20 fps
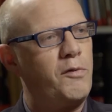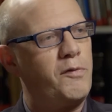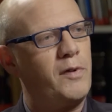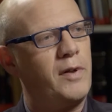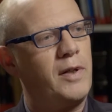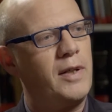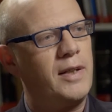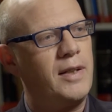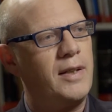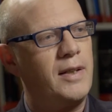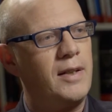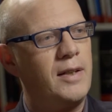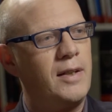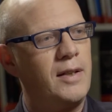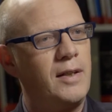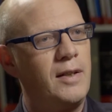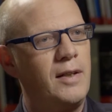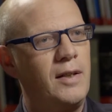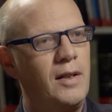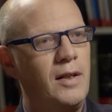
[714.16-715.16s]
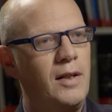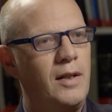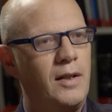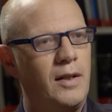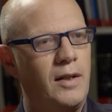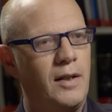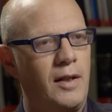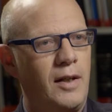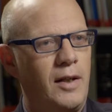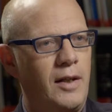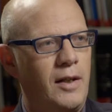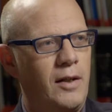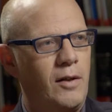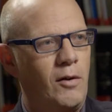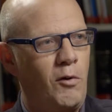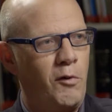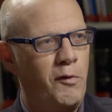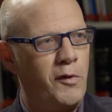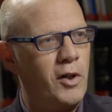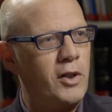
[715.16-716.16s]
of a
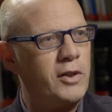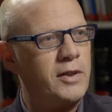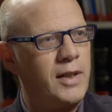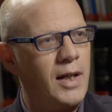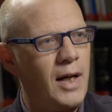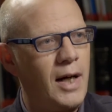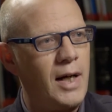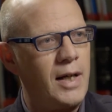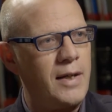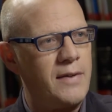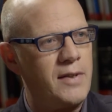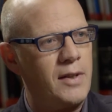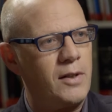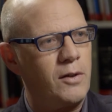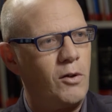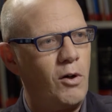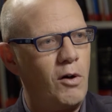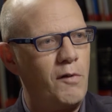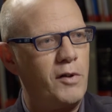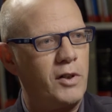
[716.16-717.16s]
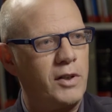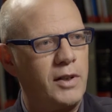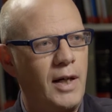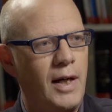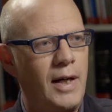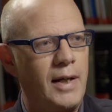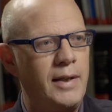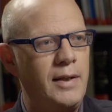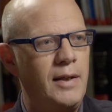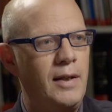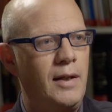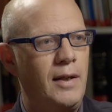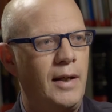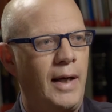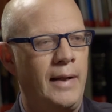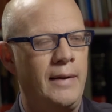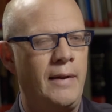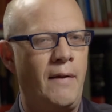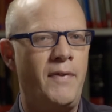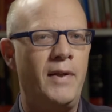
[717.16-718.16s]
overt guy than covert guy.
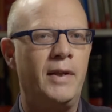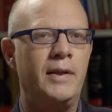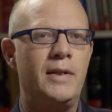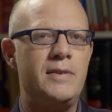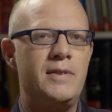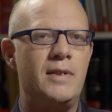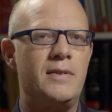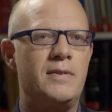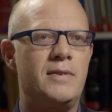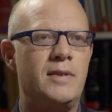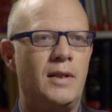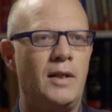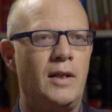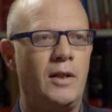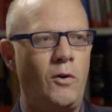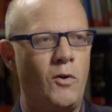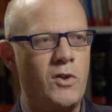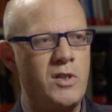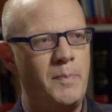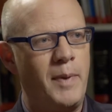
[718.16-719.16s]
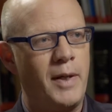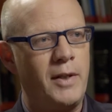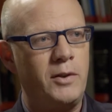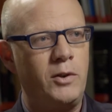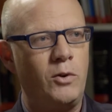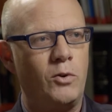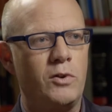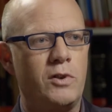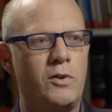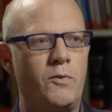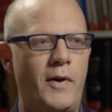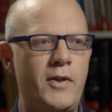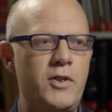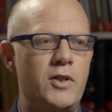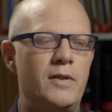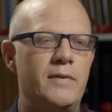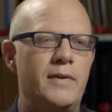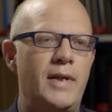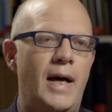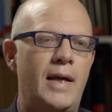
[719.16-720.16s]
And I think this goes back to your
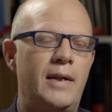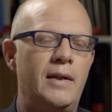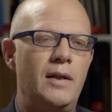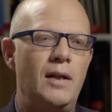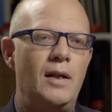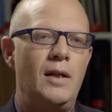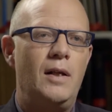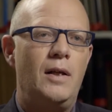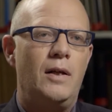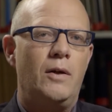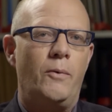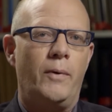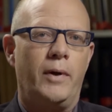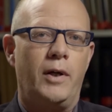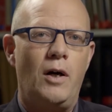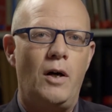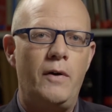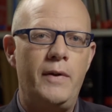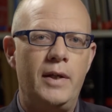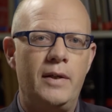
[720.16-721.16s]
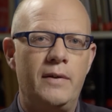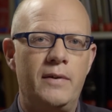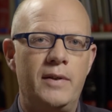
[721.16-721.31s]
question, Dan, regarding